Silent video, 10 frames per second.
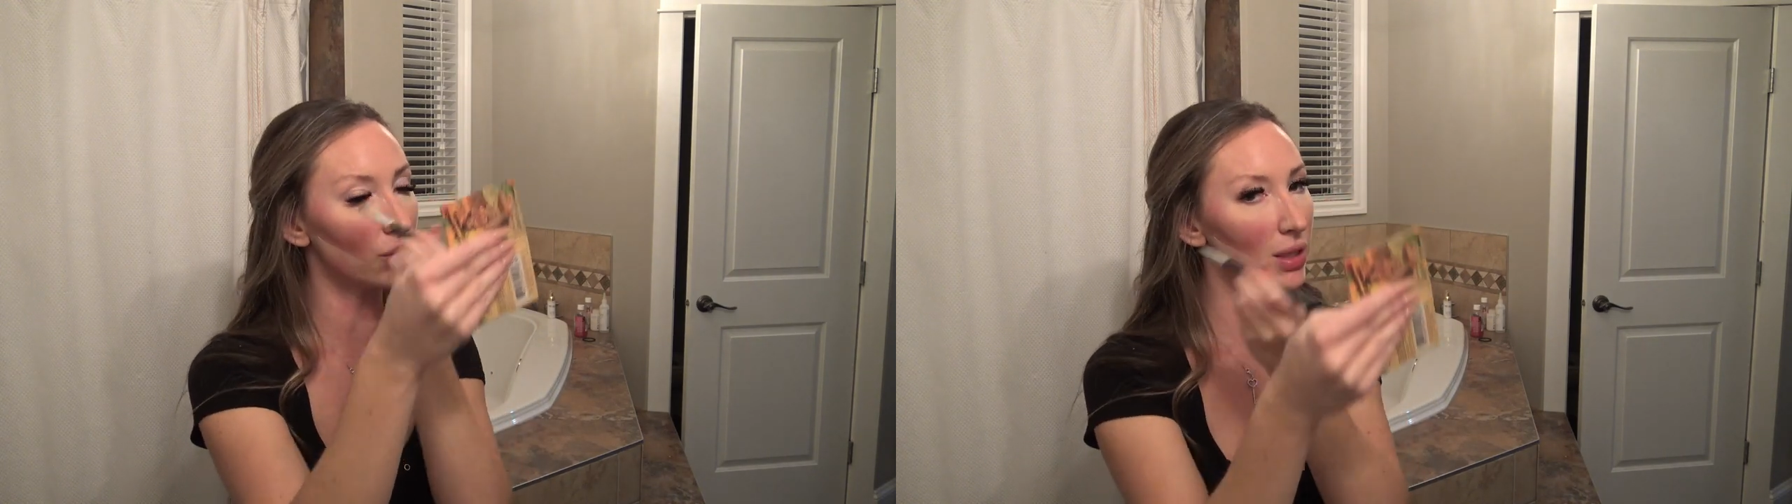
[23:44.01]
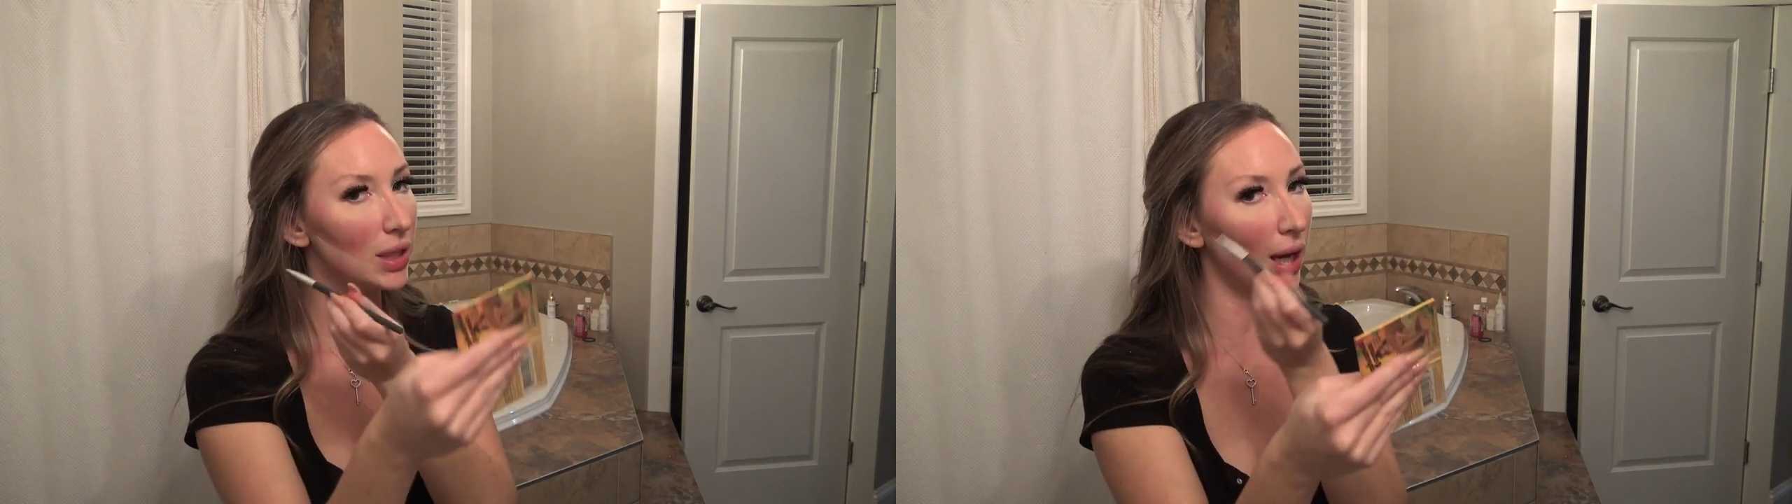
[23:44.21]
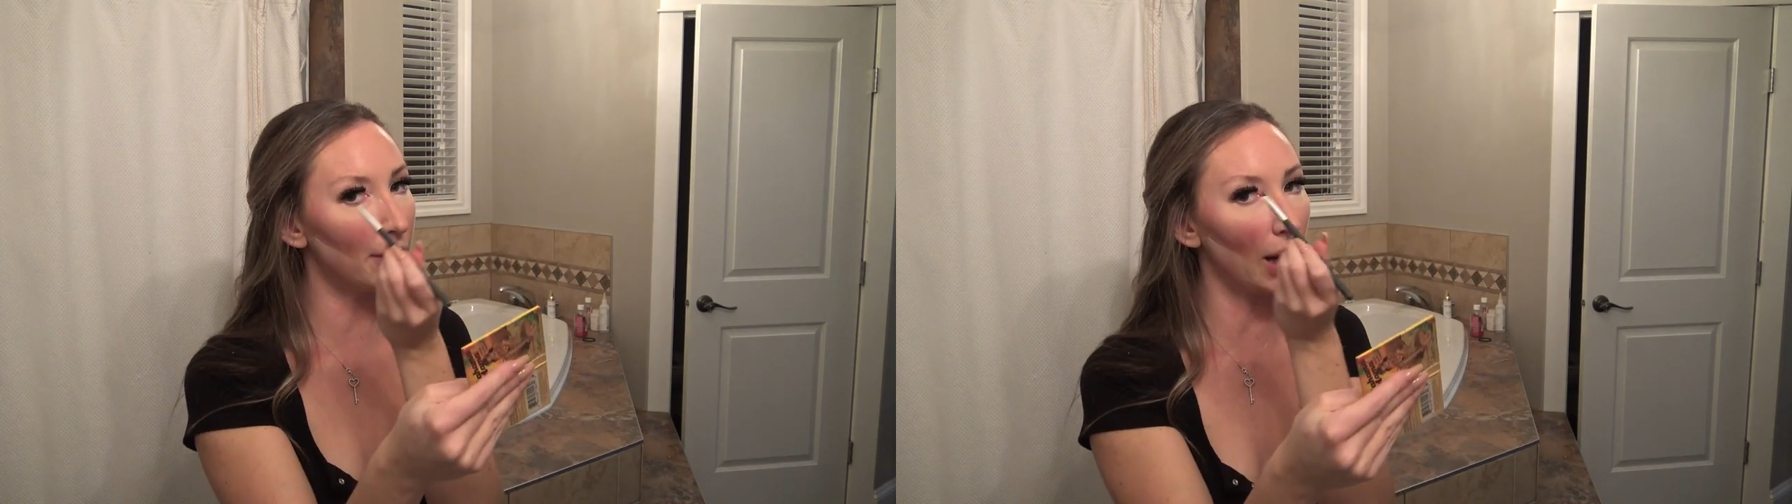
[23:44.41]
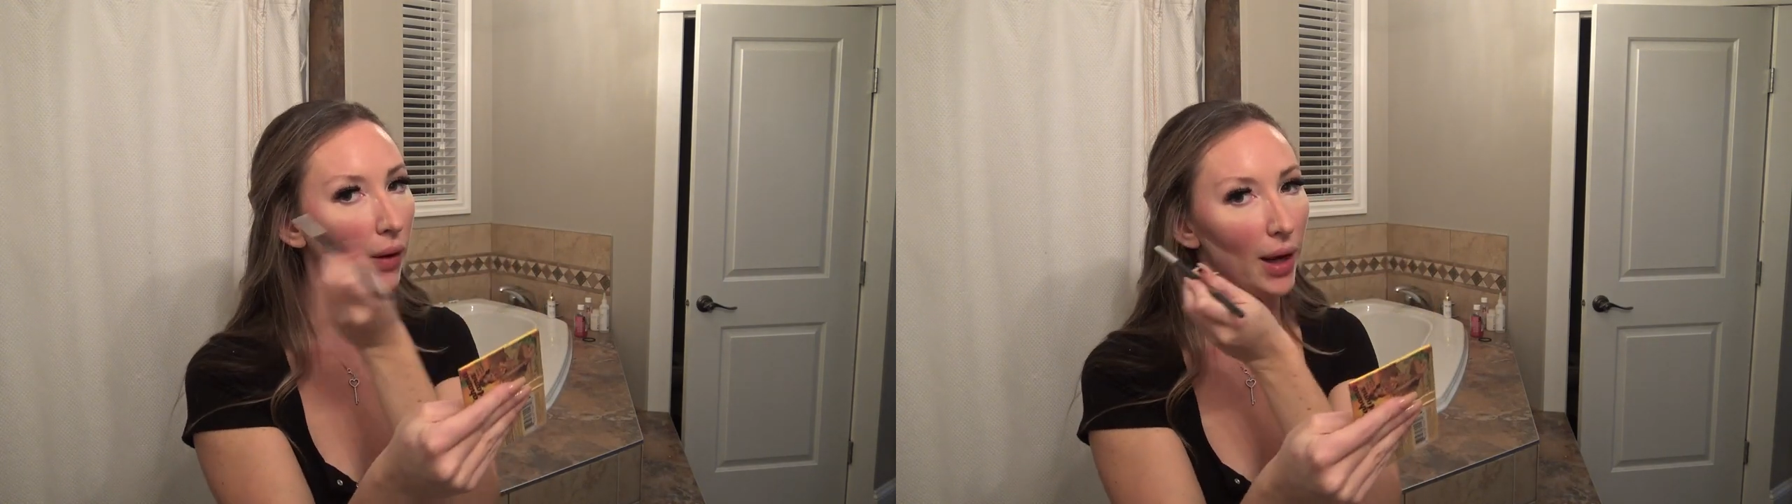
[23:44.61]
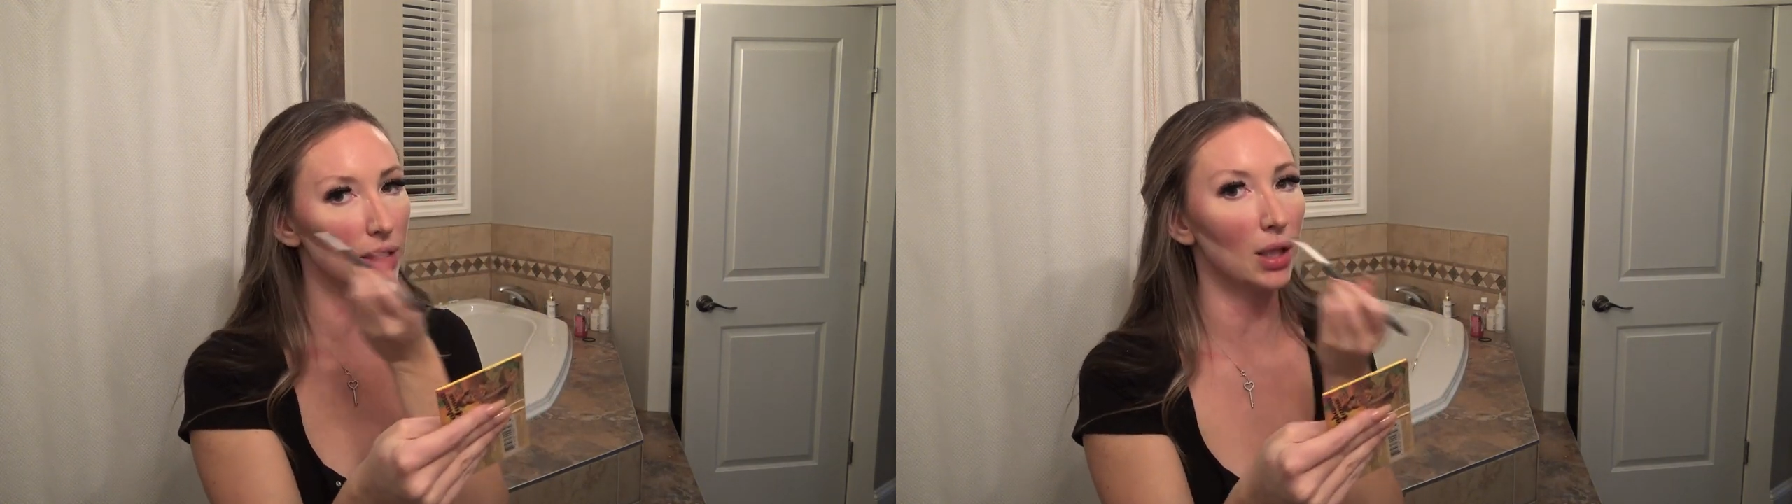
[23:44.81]
This
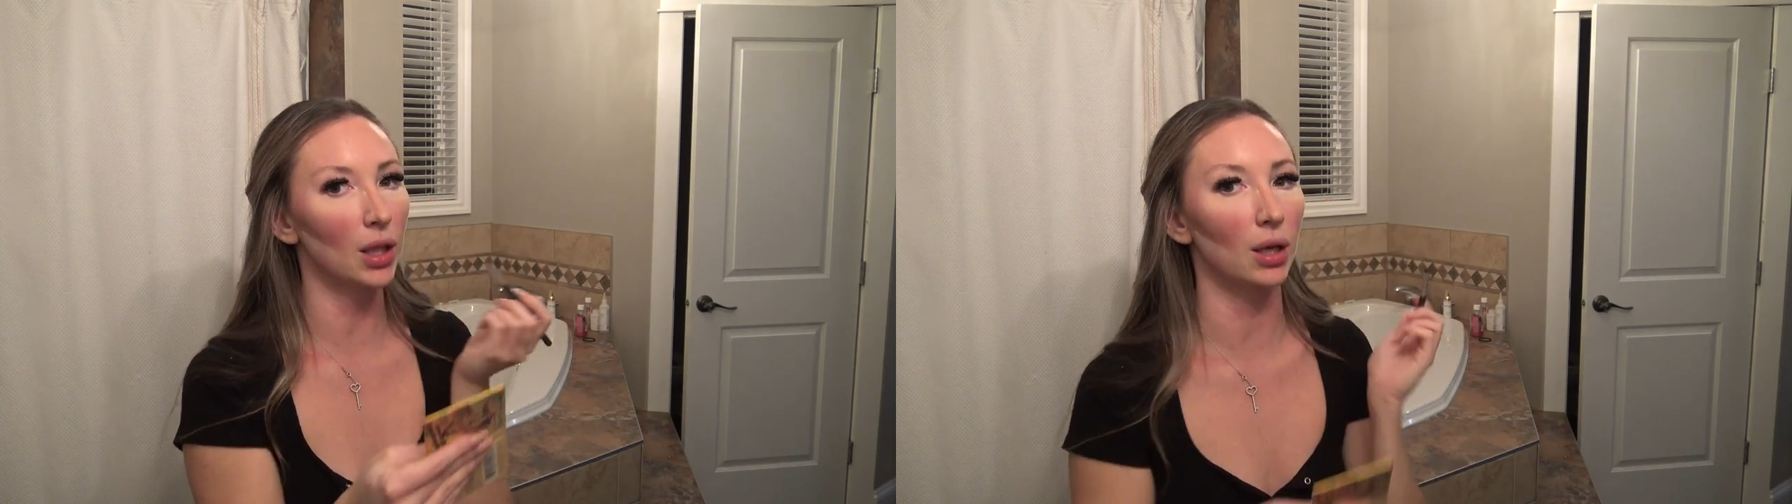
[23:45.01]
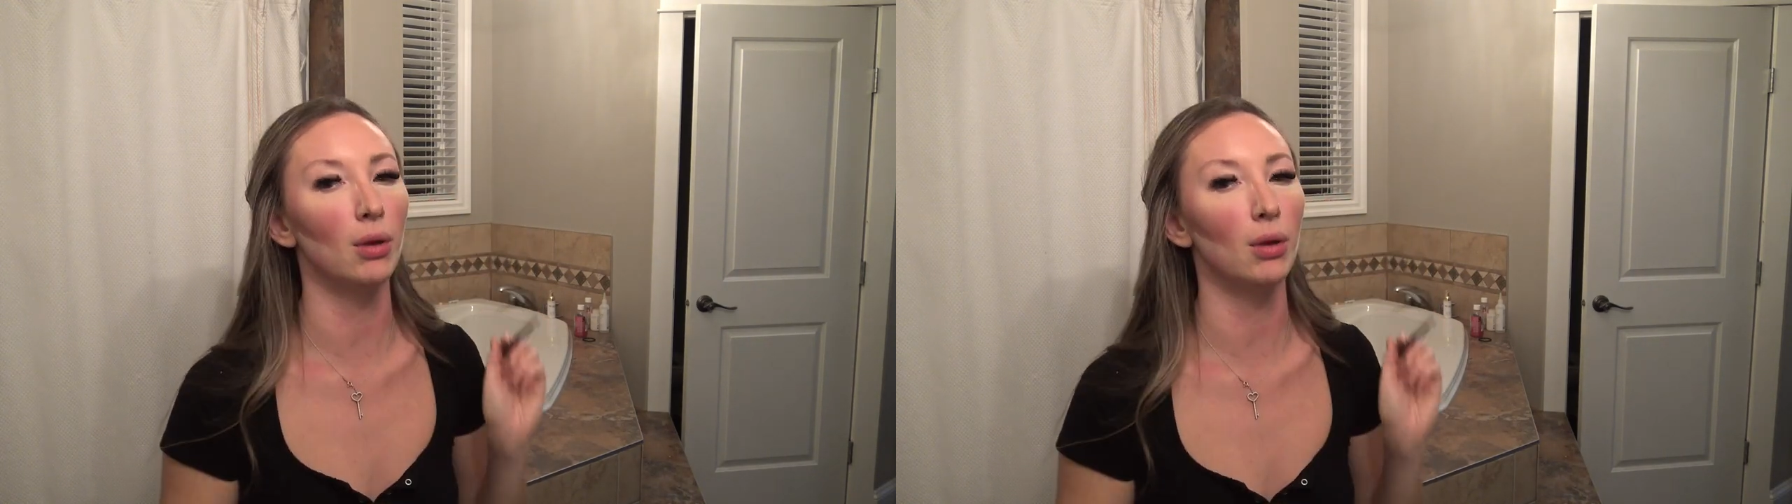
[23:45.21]
eyebrow has a little